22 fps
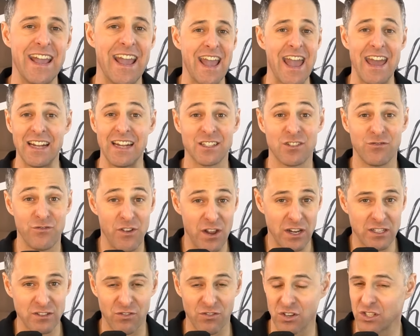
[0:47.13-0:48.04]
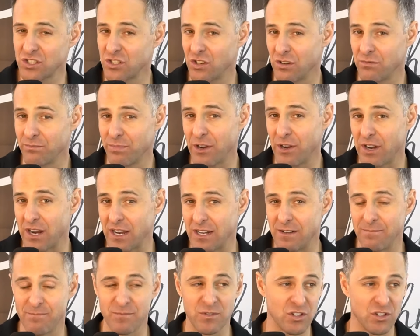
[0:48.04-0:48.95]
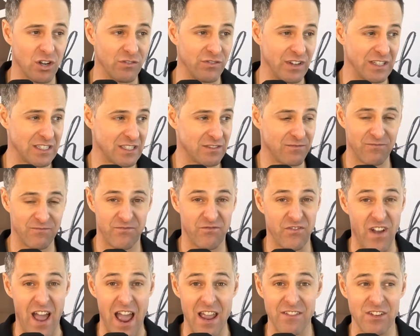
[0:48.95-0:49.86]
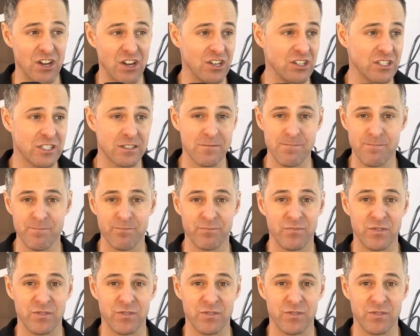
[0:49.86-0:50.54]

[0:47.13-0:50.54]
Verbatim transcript: And it's fixed for a certain period. So if it's five years,